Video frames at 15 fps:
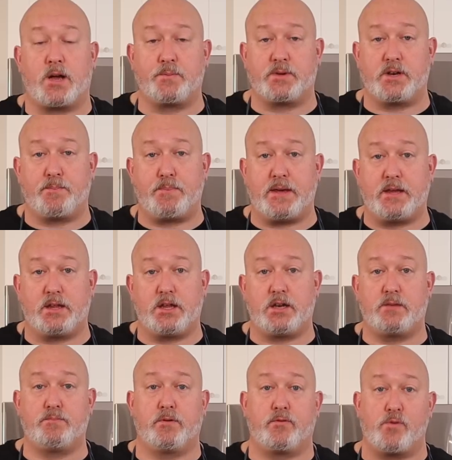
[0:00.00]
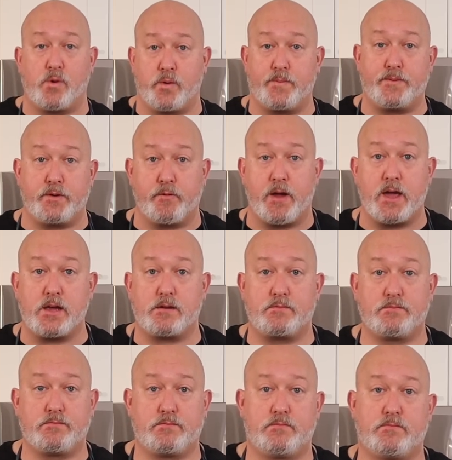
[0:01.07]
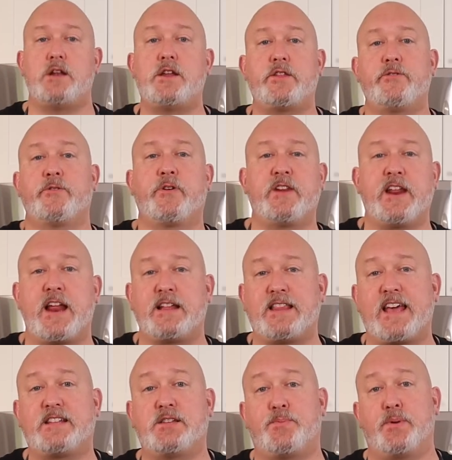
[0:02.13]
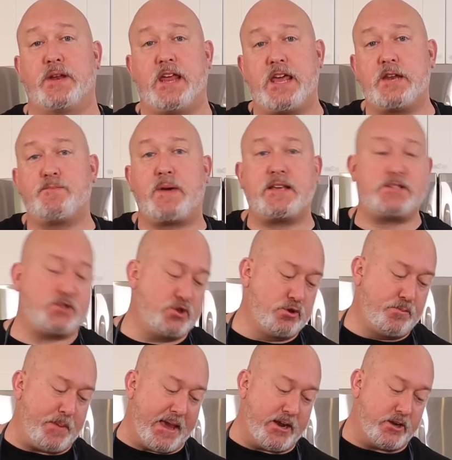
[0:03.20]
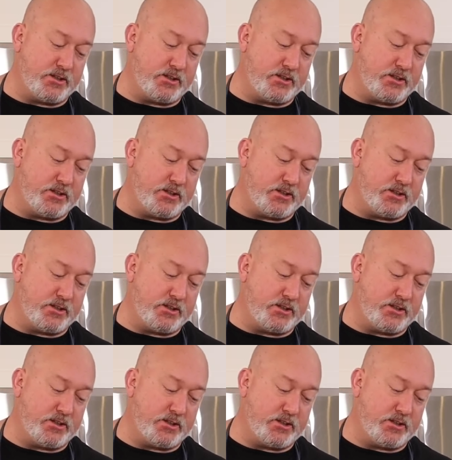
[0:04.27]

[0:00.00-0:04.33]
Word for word: I'm gonna peel it before we puree it. Another ingredient I like to put in my soup and